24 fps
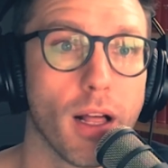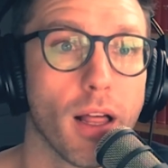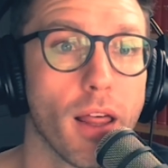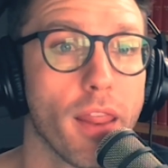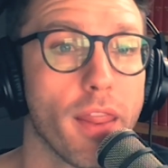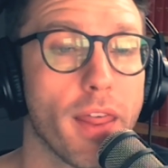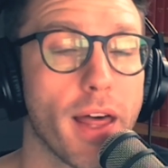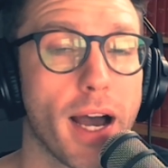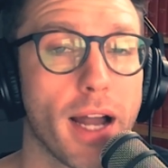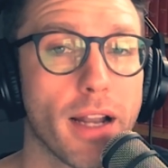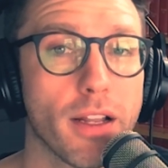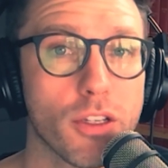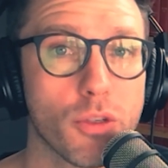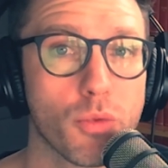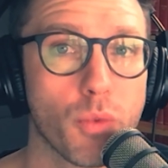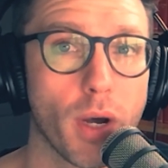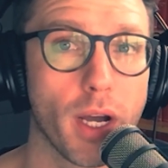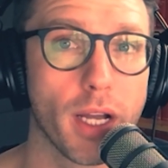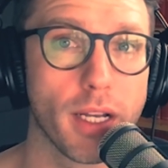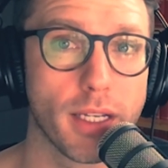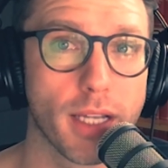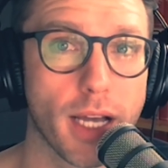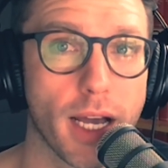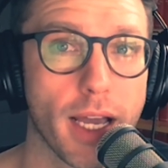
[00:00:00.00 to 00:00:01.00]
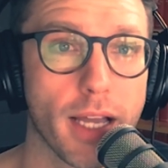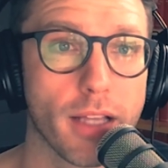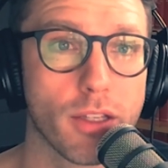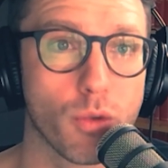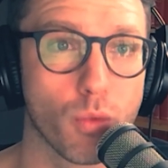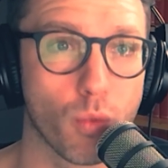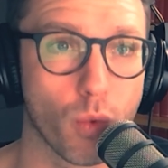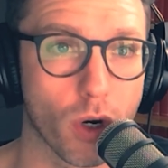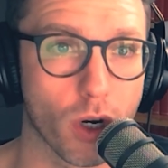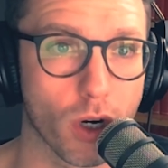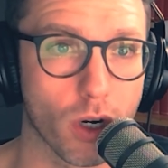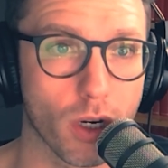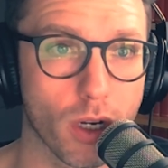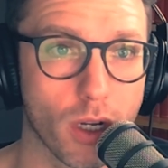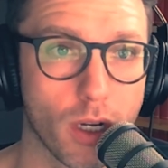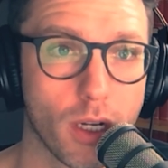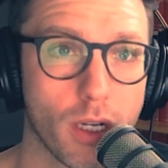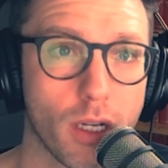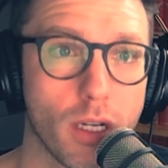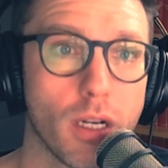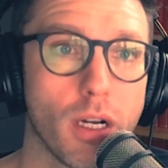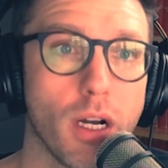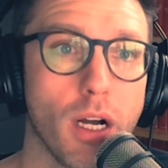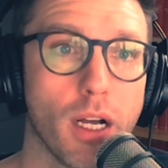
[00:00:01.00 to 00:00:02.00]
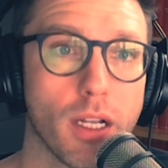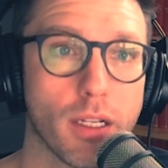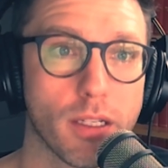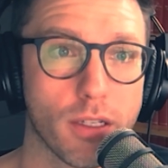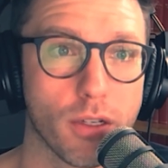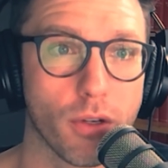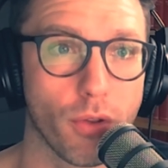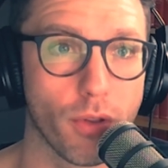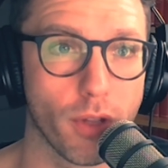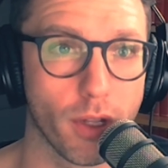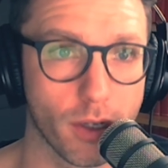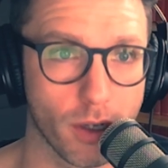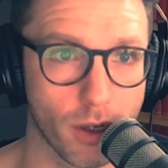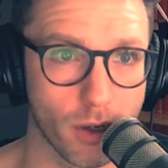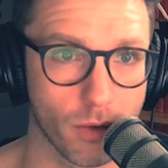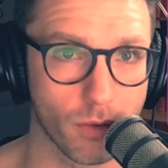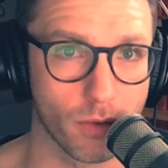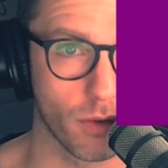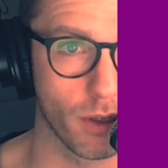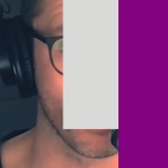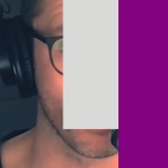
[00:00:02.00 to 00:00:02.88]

that is why diets work until they don't.